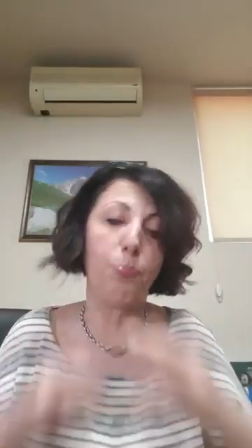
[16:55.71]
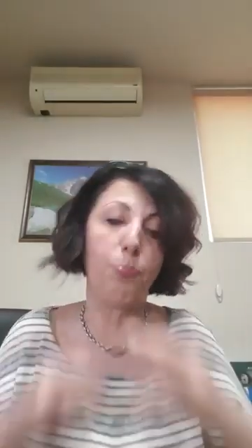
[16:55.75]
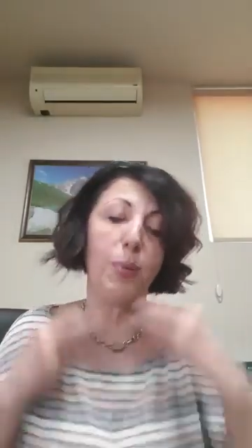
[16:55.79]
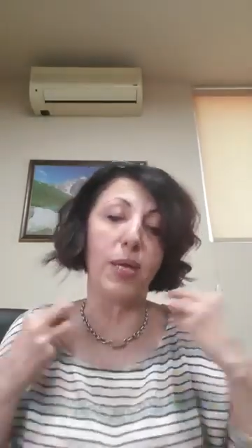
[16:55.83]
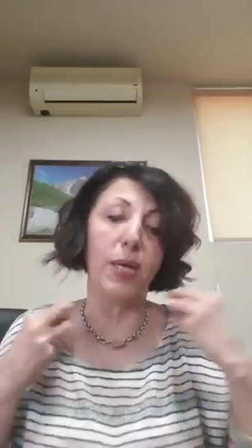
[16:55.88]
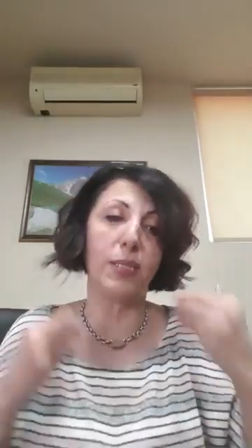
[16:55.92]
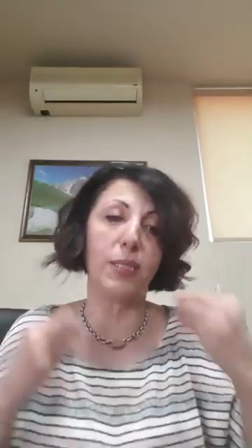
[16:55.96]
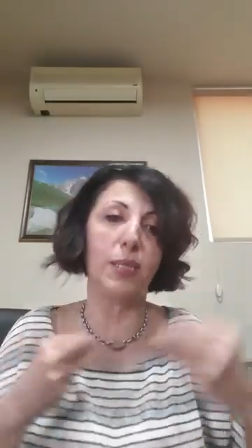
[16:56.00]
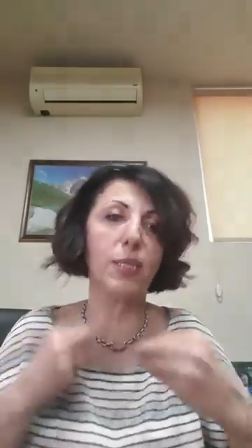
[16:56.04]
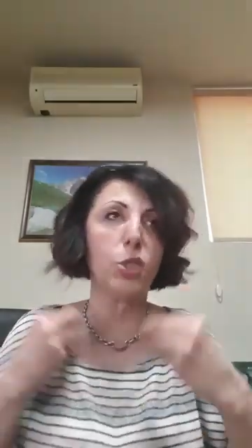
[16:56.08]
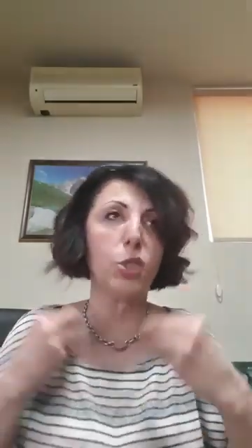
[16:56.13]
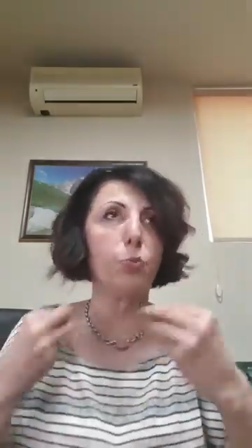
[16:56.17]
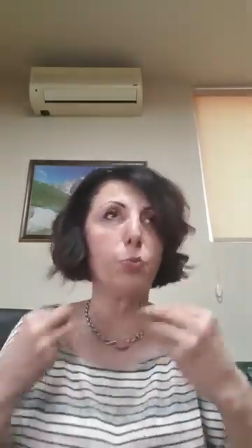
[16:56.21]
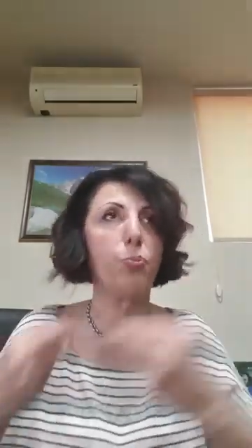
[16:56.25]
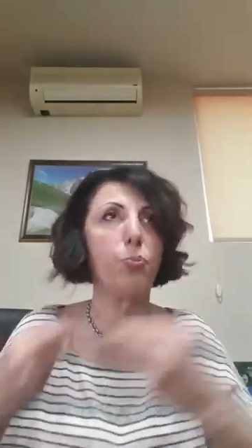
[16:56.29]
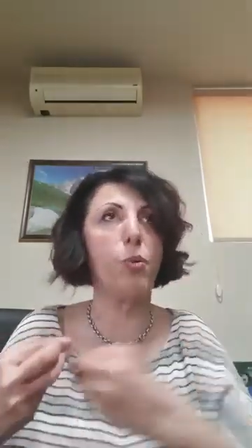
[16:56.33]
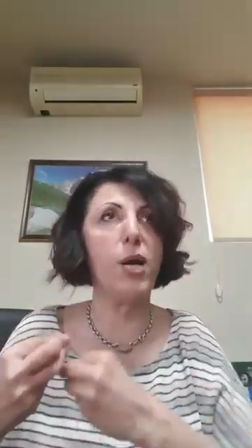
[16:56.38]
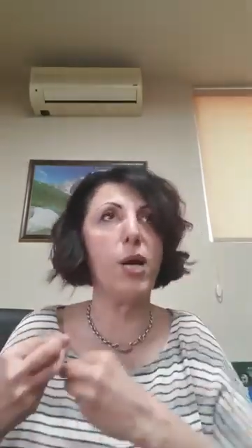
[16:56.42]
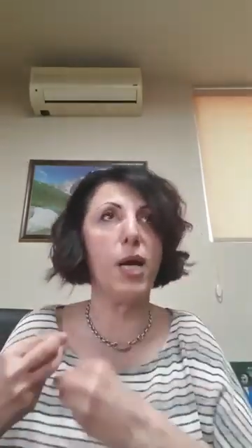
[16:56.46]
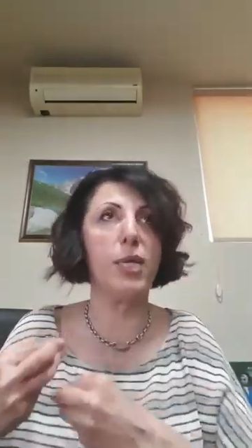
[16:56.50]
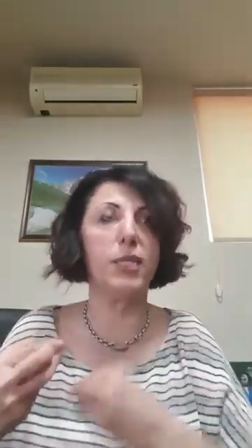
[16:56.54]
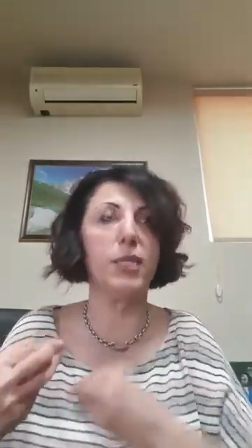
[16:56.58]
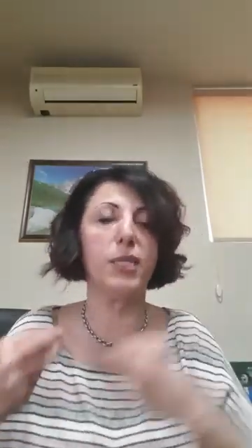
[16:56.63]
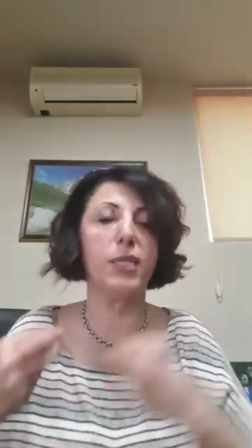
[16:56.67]
but its
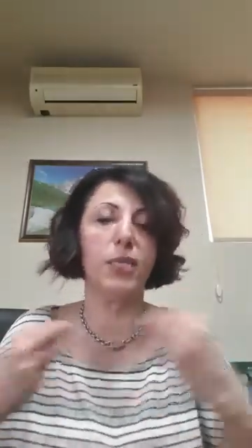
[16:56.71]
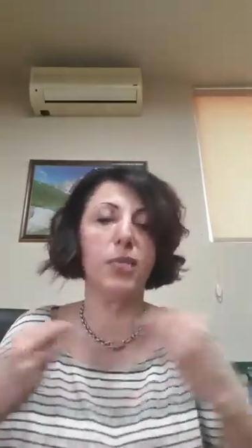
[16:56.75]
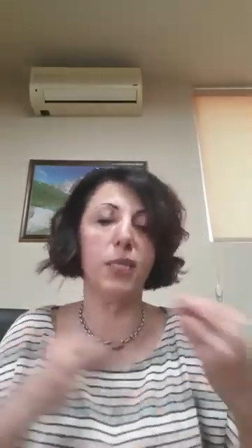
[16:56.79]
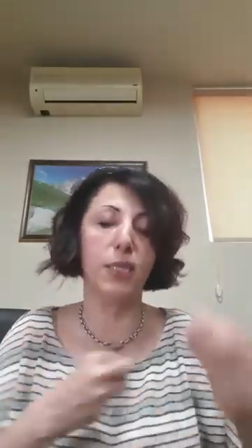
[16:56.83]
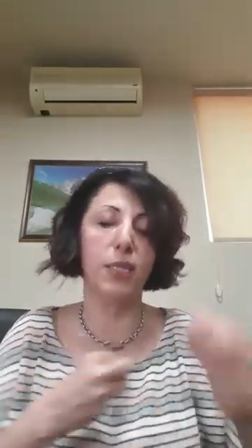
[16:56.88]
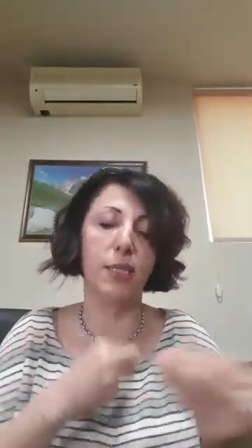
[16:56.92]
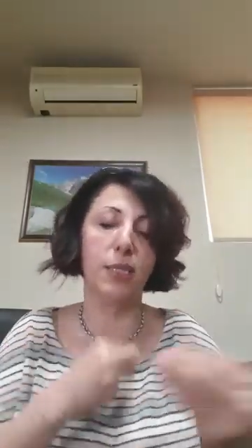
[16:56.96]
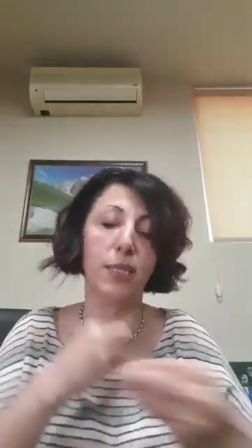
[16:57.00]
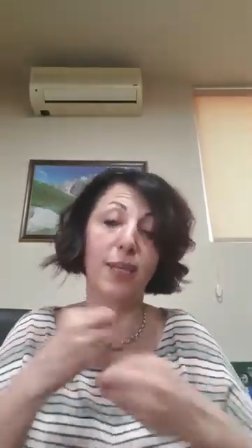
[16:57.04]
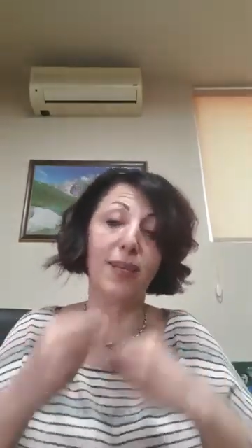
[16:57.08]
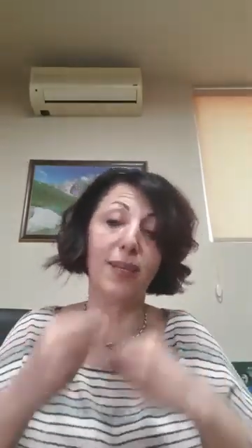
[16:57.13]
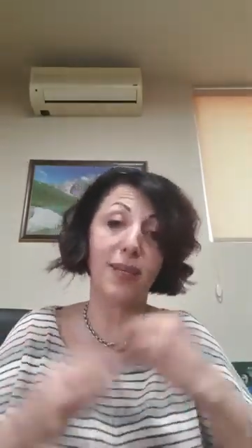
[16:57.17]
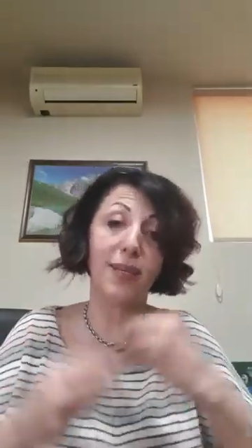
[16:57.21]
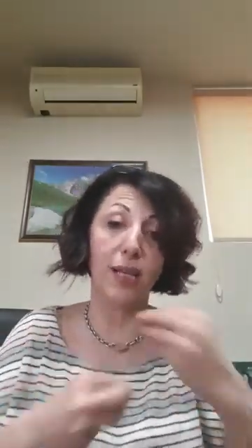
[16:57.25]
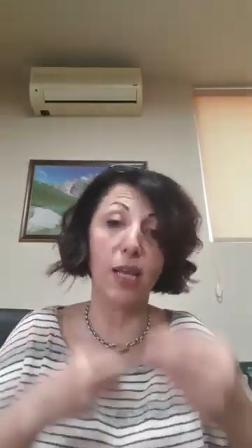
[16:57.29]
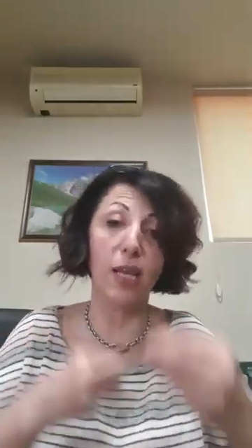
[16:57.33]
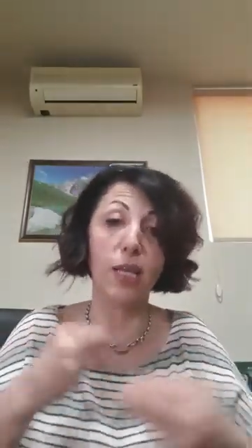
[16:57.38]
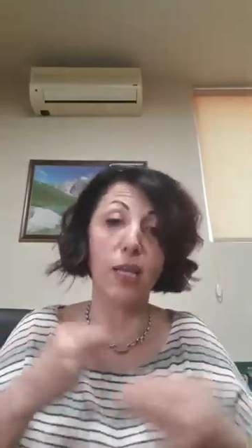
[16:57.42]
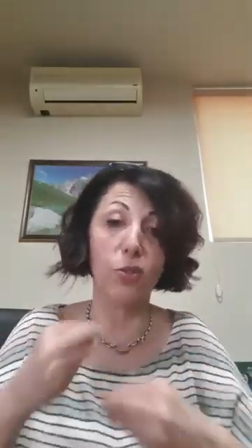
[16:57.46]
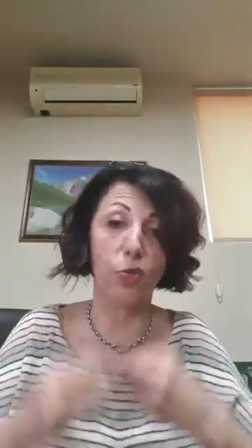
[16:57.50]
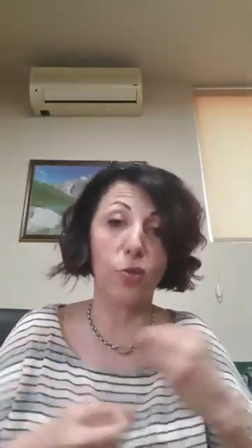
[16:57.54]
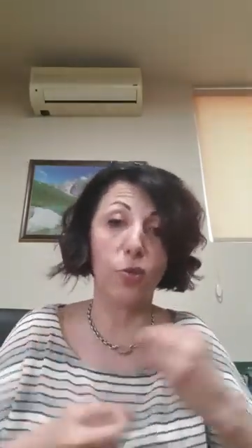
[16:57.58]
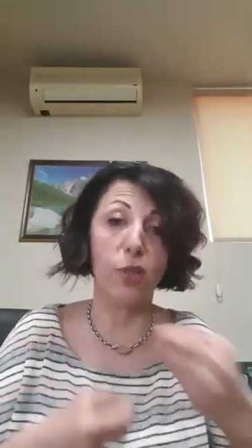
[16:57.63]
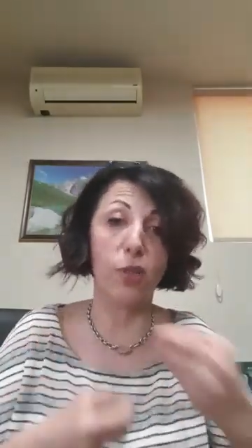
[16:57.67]
price is like an
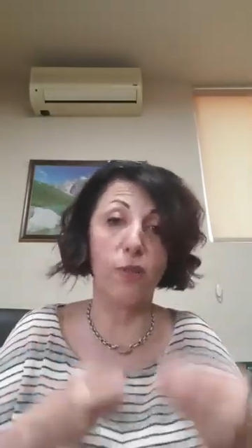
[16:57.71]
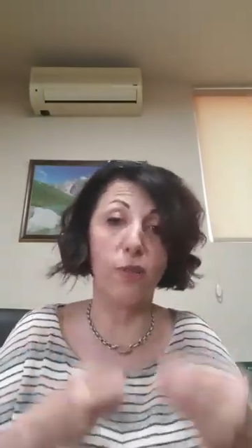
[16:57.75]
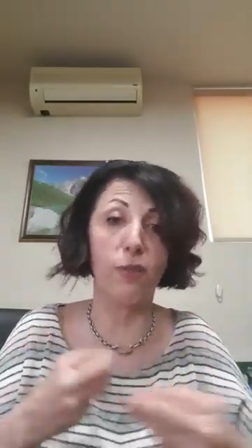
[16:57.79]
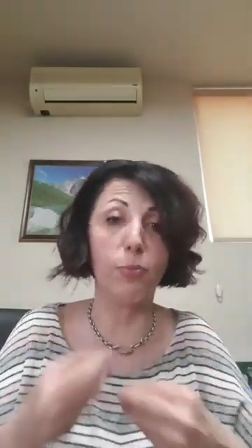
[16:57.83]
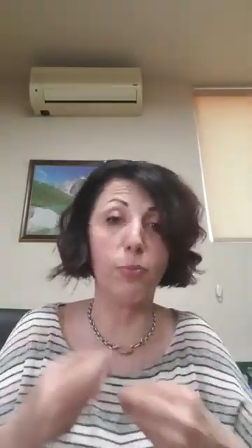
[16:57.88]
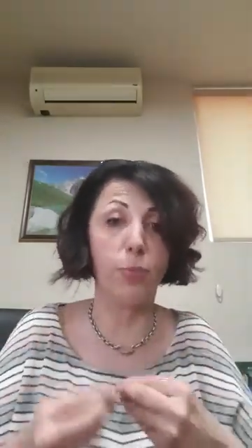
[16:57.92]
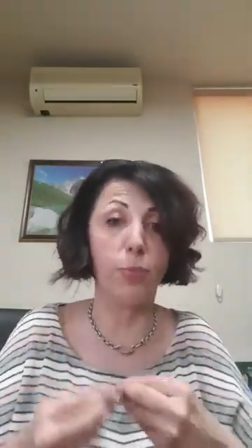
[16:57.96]
entry-level